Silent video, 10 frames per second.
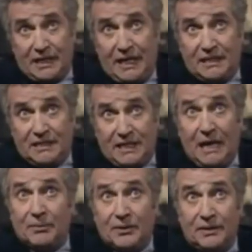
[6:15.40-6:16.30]
Angus
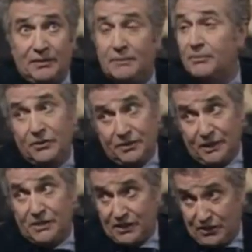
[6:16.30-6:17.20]
Cameron of Edinburgh
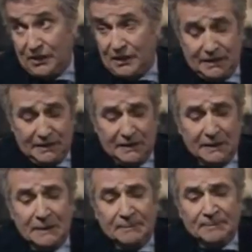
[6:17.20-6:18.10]
University, Scotland,
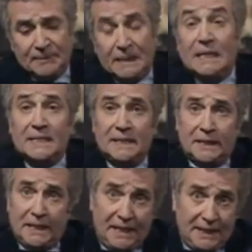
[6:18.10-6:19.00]
it hasn't
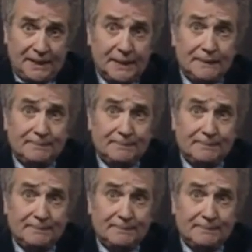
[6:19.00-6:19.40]
got a hid.